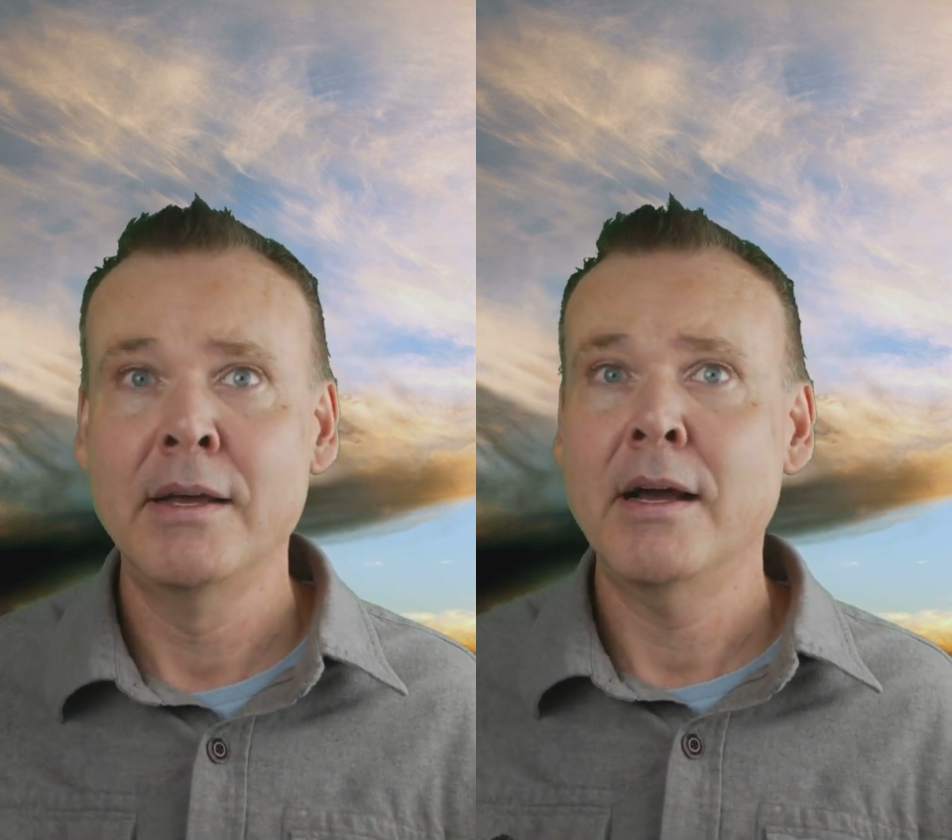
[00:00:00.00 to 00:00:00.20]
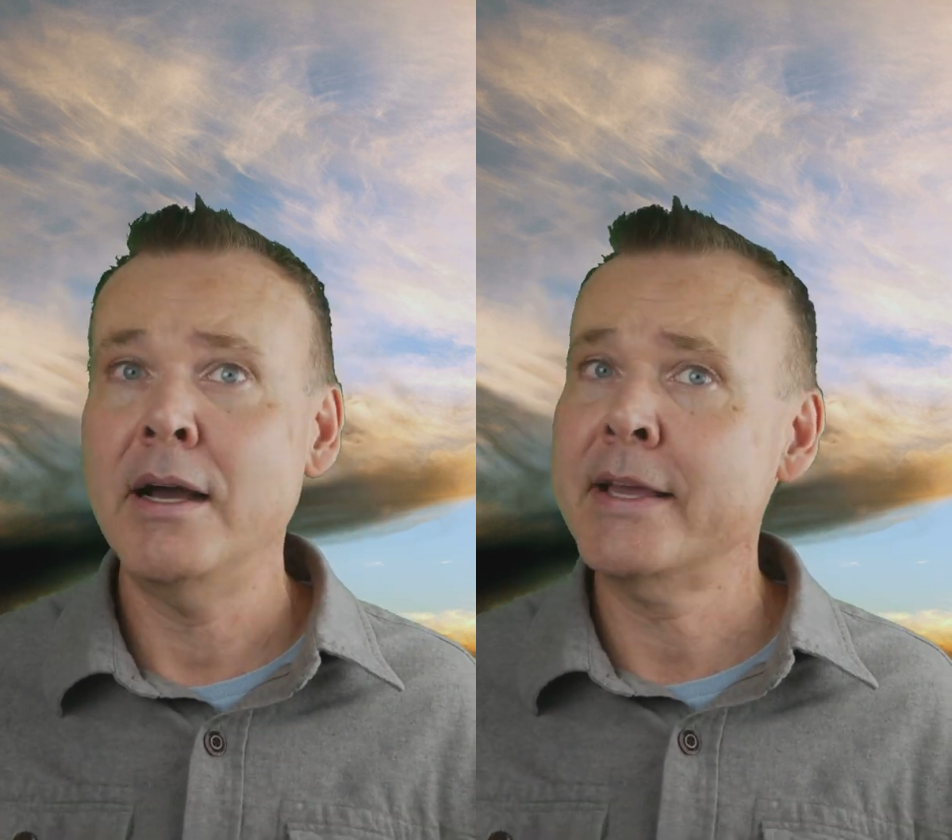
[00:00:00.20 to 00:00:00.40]

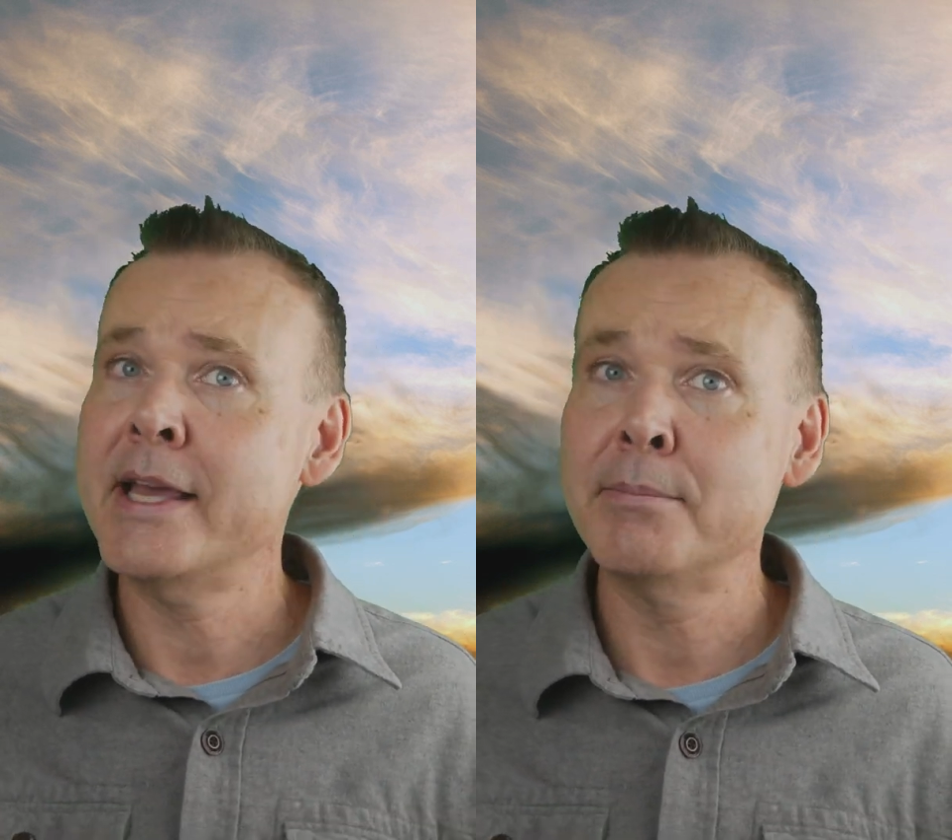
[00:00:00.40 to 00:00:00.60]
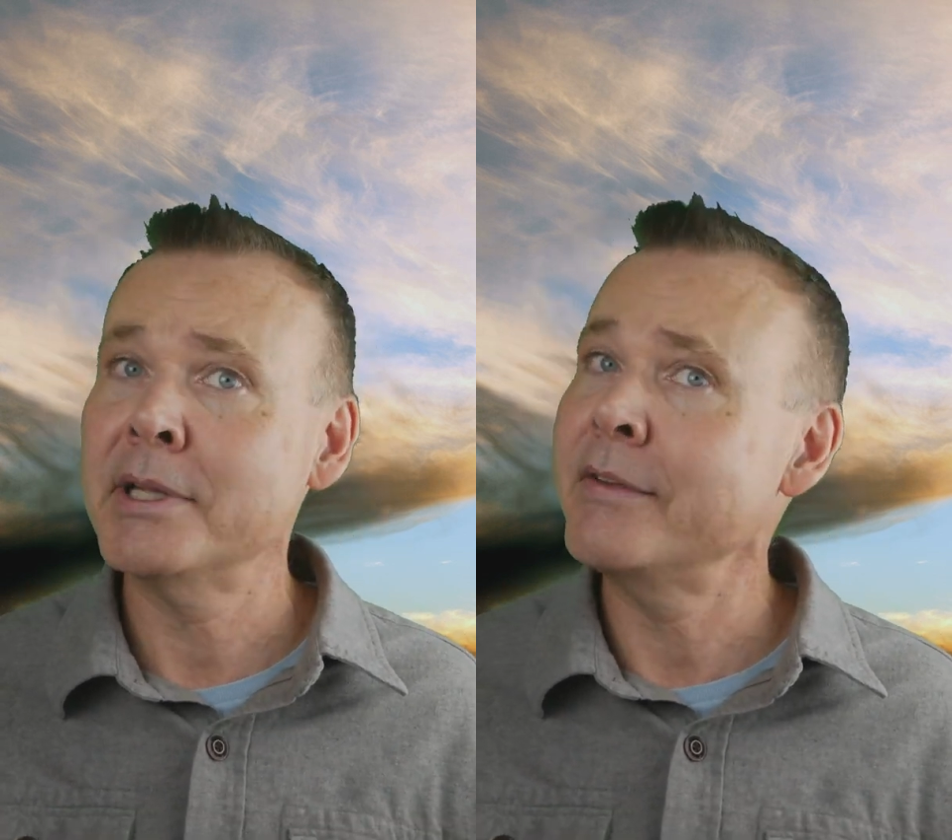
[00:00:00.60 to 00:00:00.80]
I
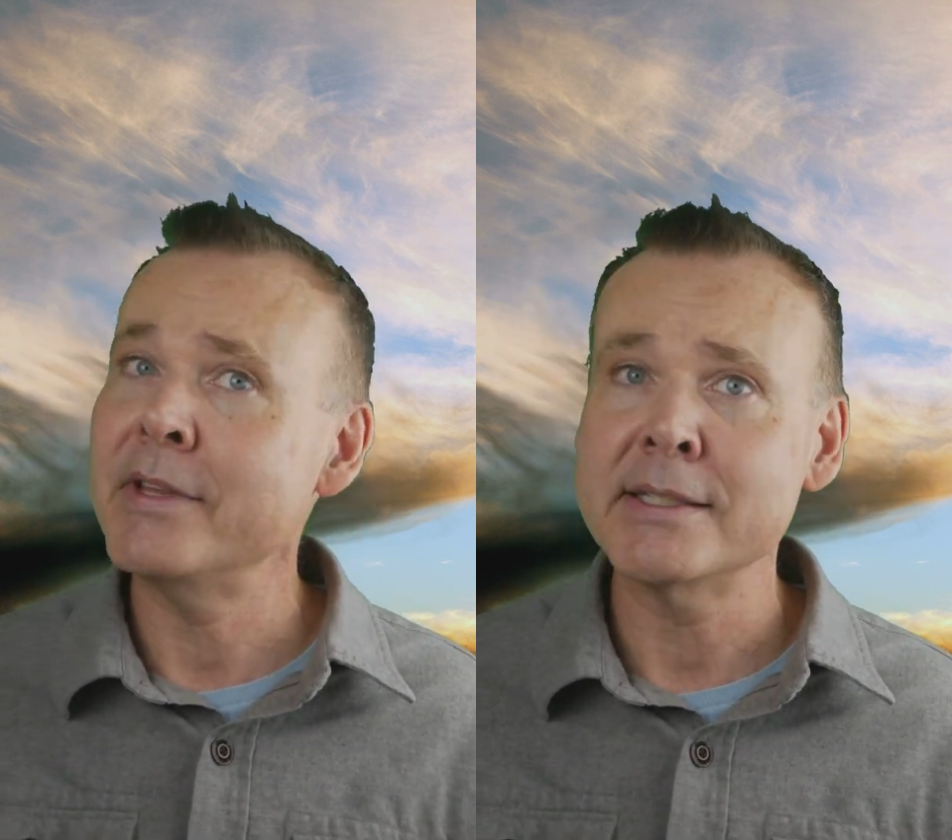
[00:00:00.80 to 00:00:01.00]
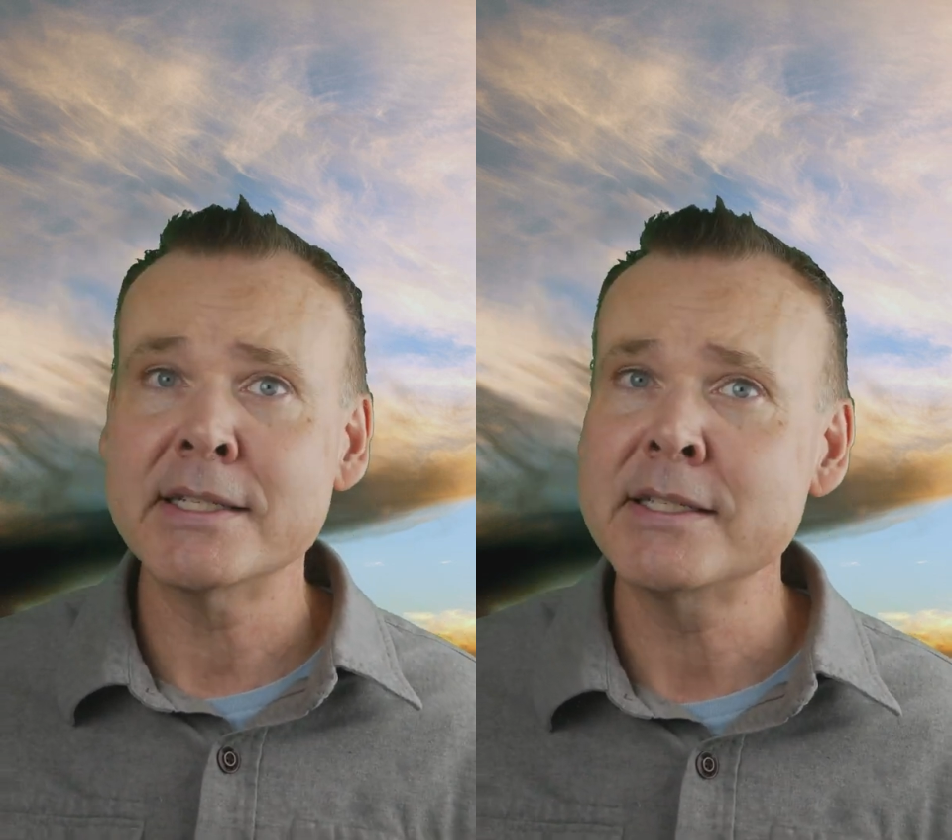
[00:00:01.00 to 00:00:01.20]
can't believe
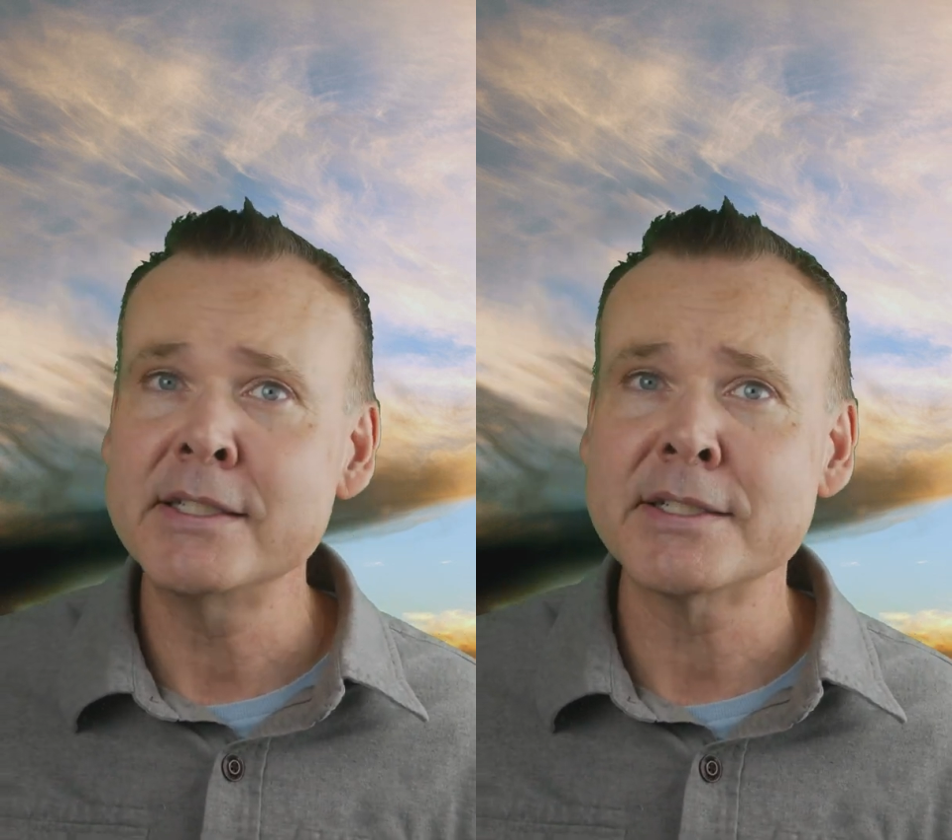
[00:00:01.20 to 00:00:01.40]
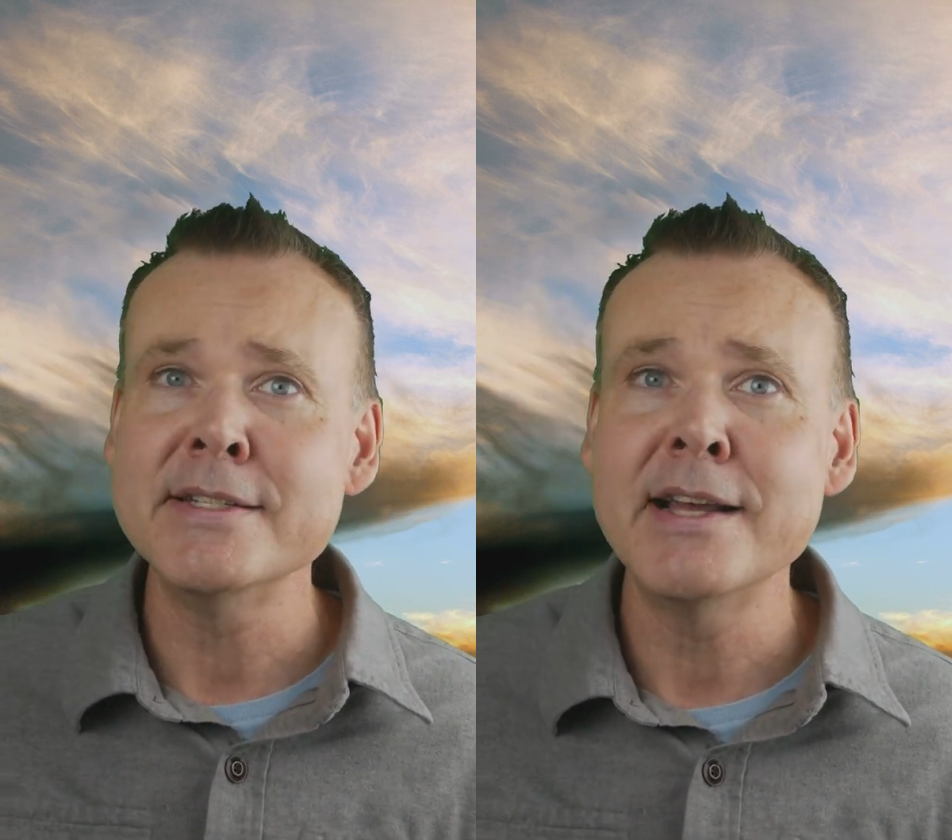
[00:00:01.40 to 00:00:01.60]
this. This is
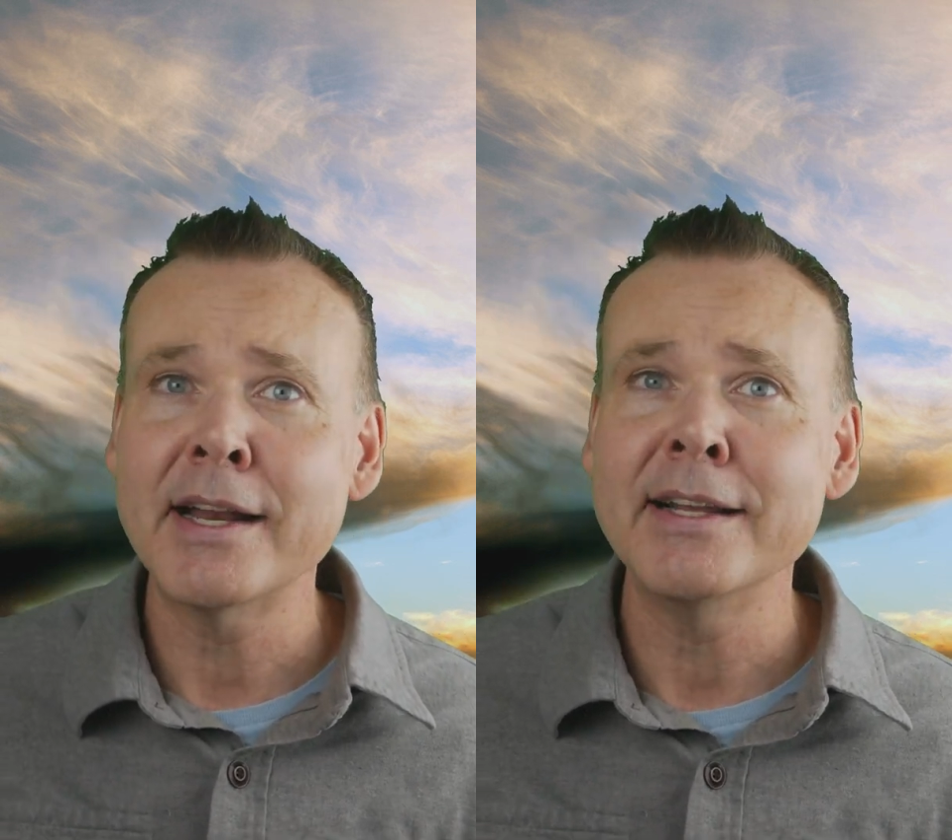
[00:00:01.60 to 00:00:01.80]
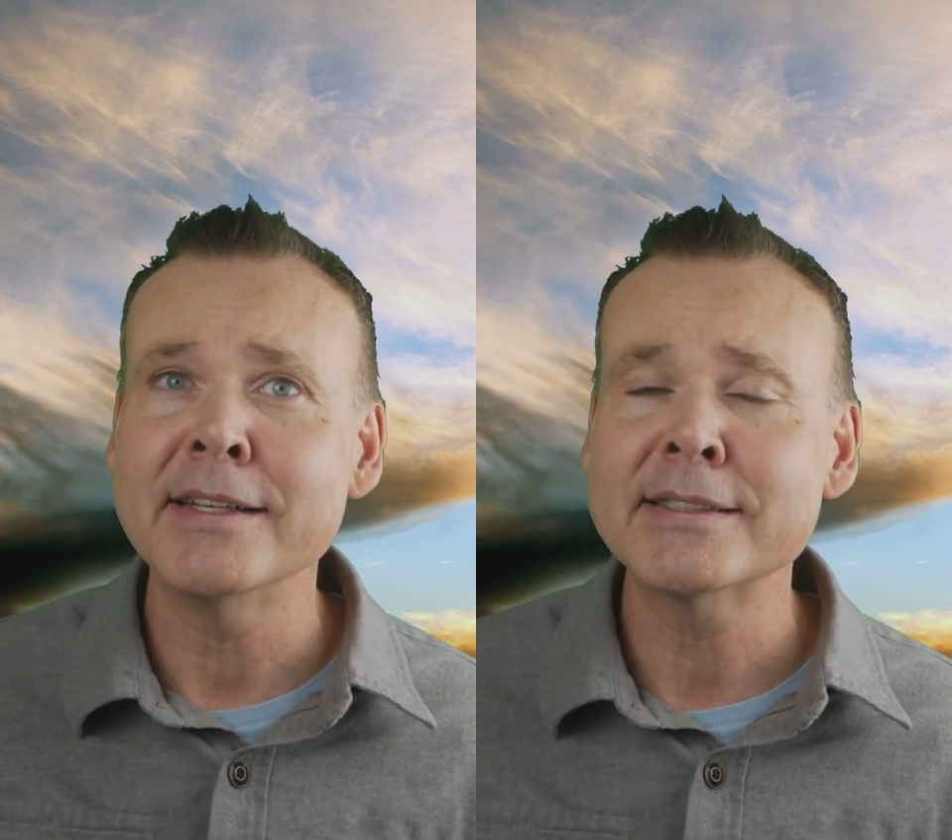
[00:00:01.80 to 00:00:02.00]
just
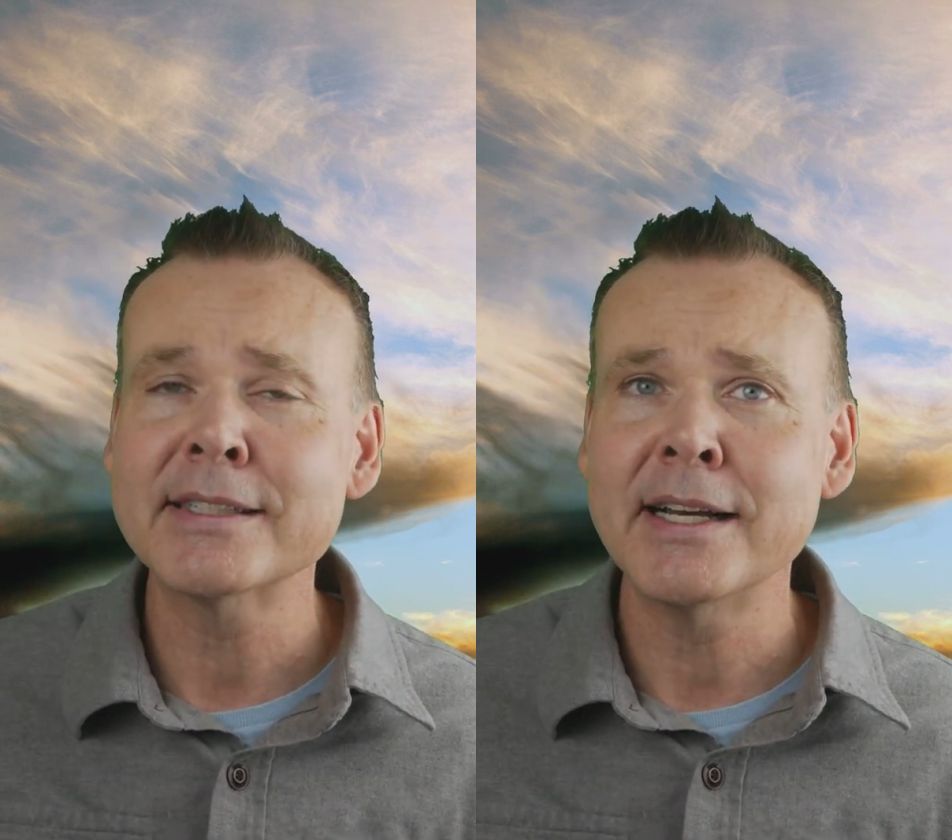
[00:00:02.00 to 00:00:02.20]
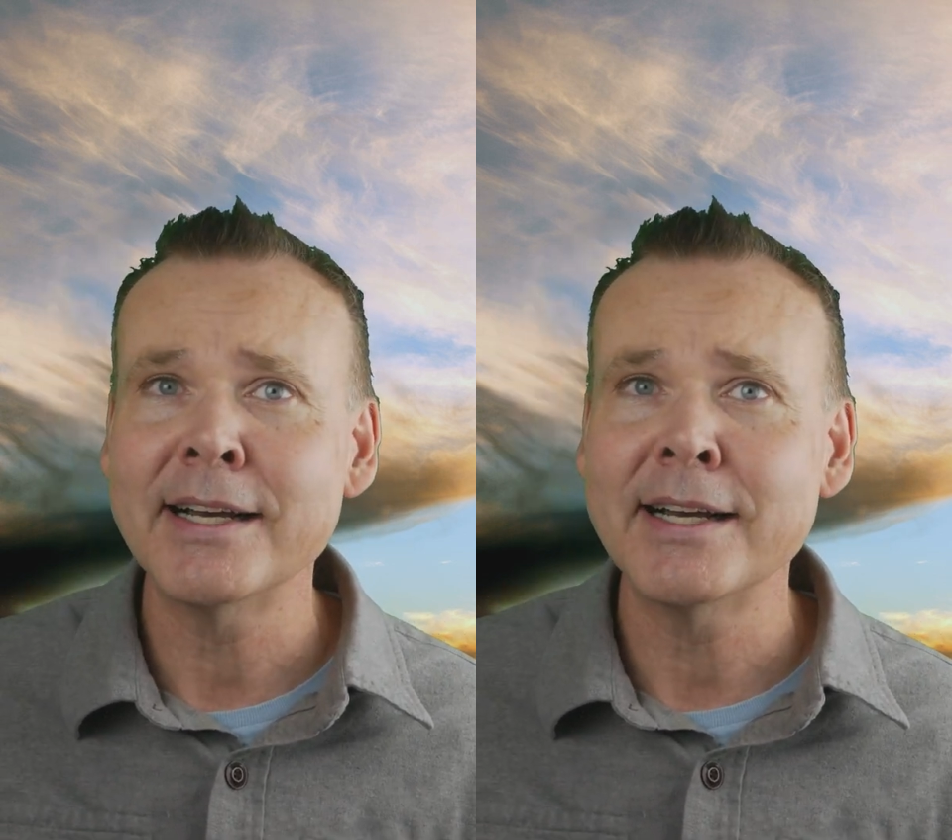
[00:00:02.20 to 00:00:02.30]
nuttiness.